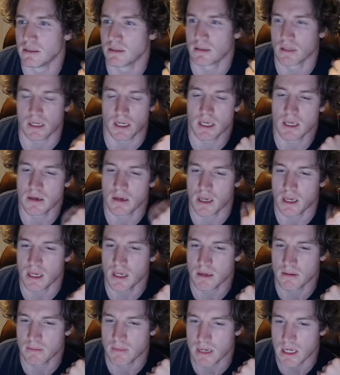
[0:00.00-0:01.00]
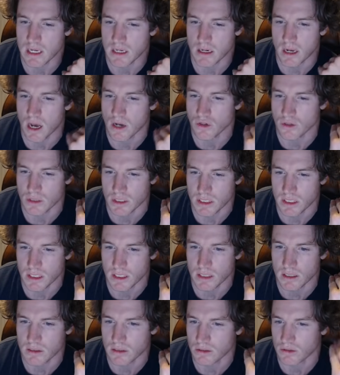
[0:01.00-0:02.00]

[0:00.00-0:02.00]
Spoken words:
Like, he and me in 100 years,